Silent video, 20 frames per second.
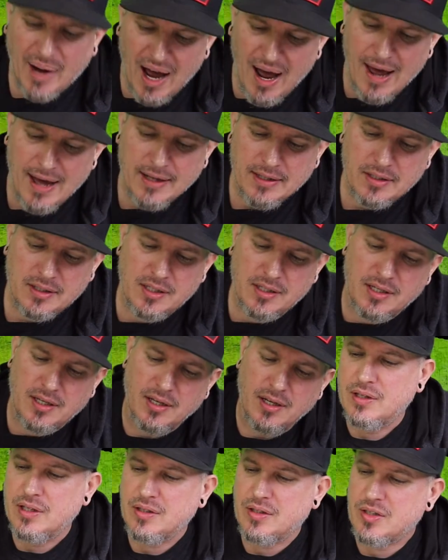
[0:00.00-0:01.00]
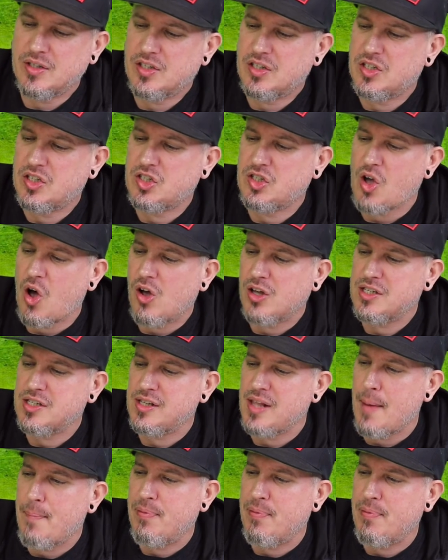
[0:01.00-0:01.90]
Box, this is Sauce